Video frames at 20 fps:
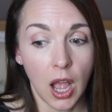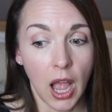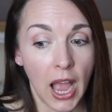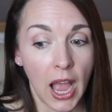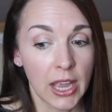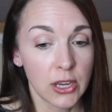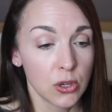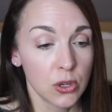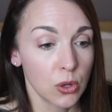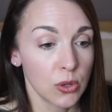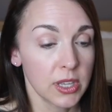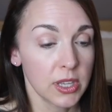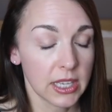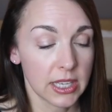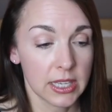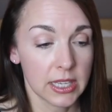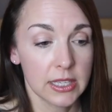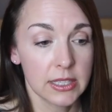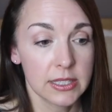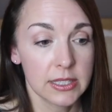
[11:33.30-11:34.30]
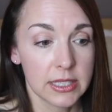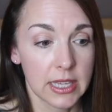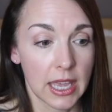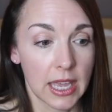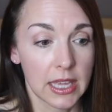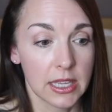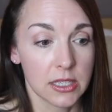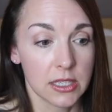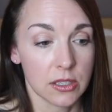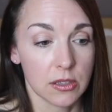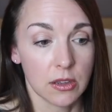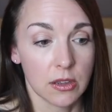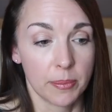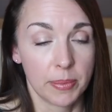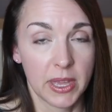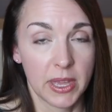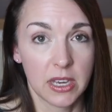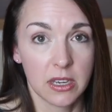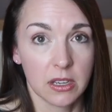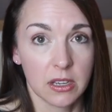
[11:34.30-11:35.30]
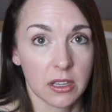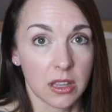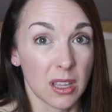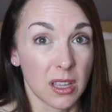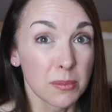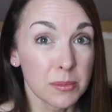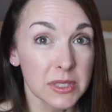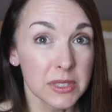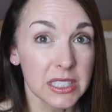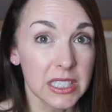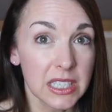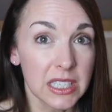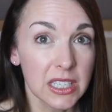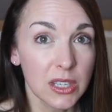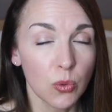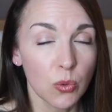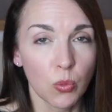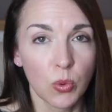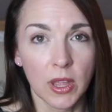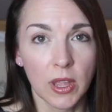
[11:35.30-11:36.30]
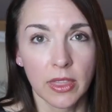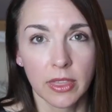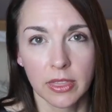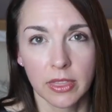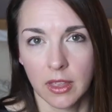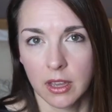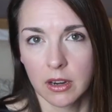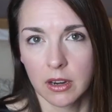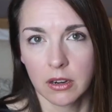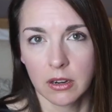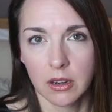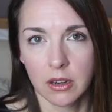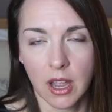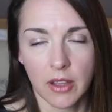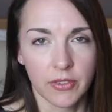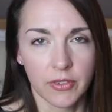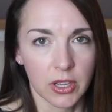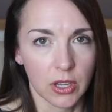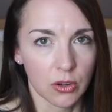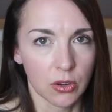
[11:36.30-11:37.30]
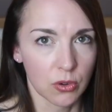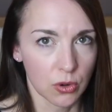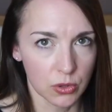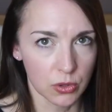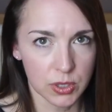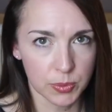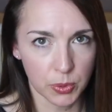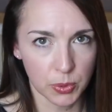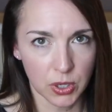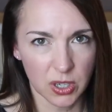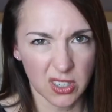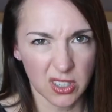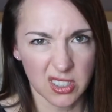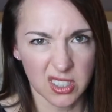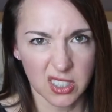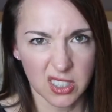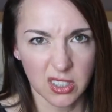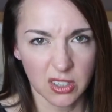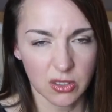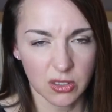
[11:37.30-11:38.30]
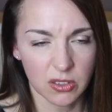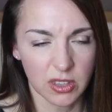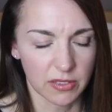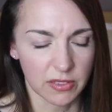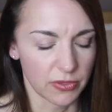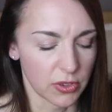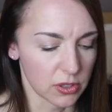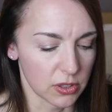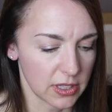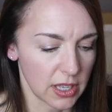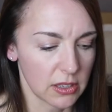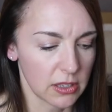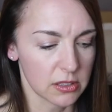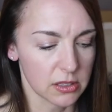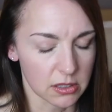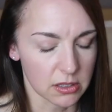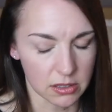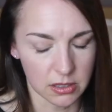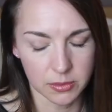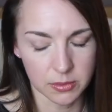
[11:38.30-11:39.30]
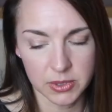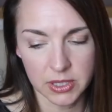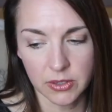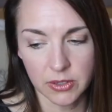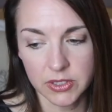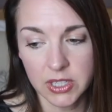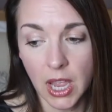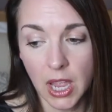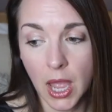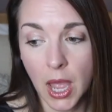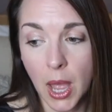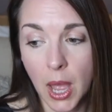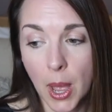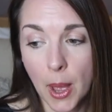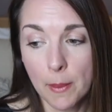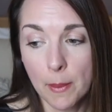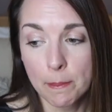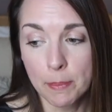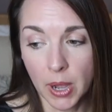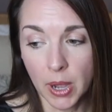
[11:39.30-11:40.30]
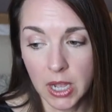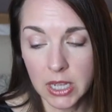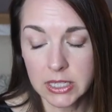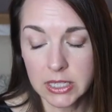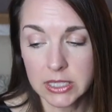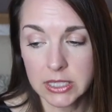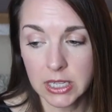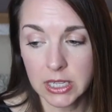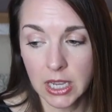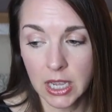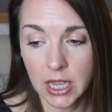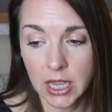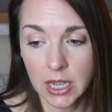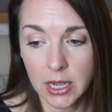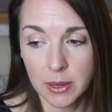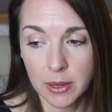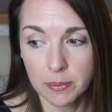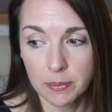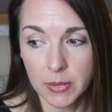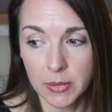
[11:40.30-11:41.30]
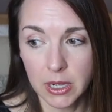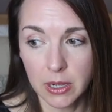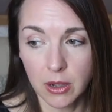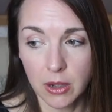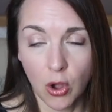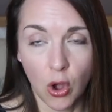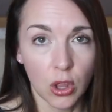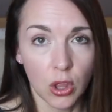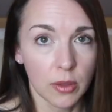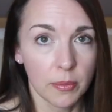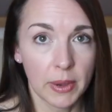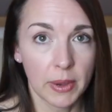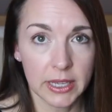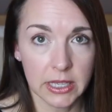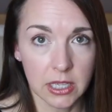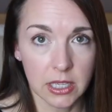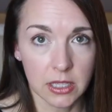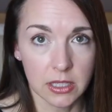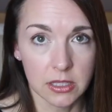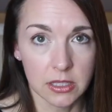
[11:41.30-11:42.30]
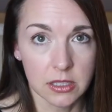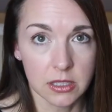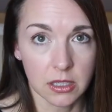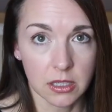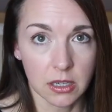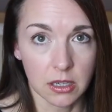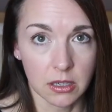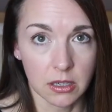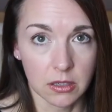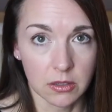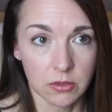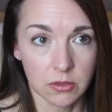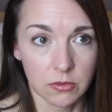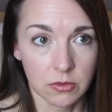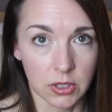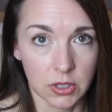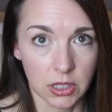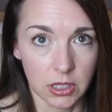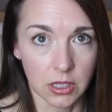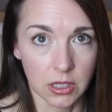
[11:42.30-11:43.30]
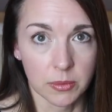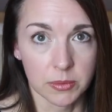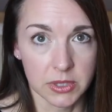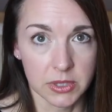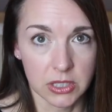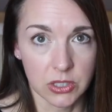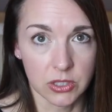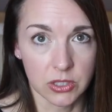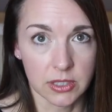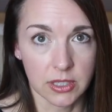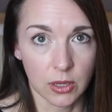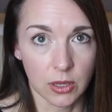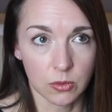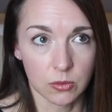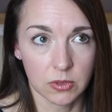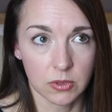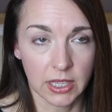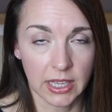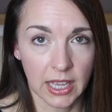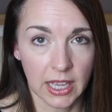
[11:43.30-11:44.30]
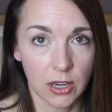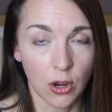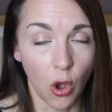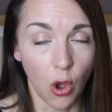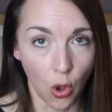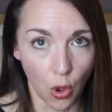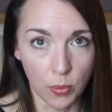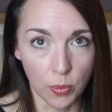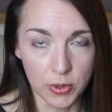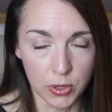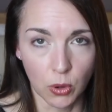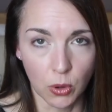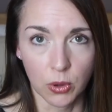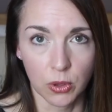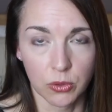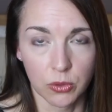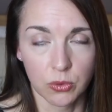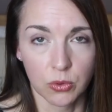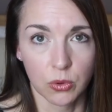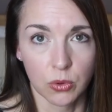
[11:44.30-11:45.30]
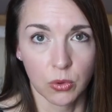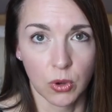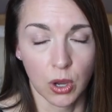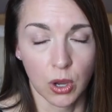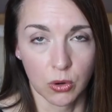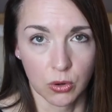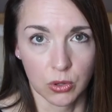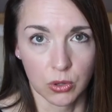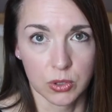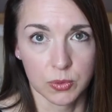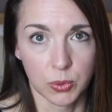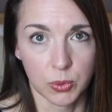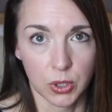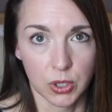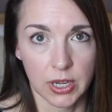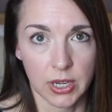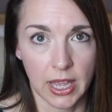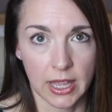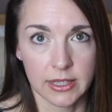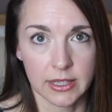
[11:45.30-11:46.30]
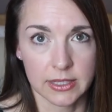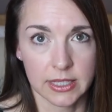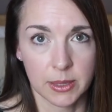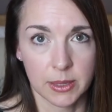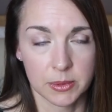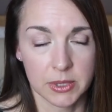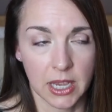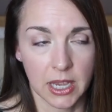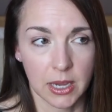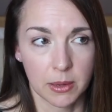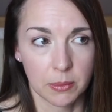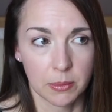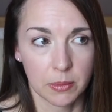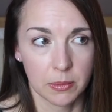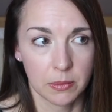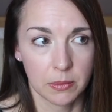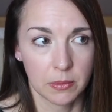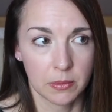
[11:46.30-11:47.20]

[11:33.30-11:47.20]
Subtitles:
I know that kids get a bit clumsy when they're having a growth spurt, you know, they fall down and hurt themselves, but all of my kids are really clumsy just now. They can't all be going through a growth spurt at the same time.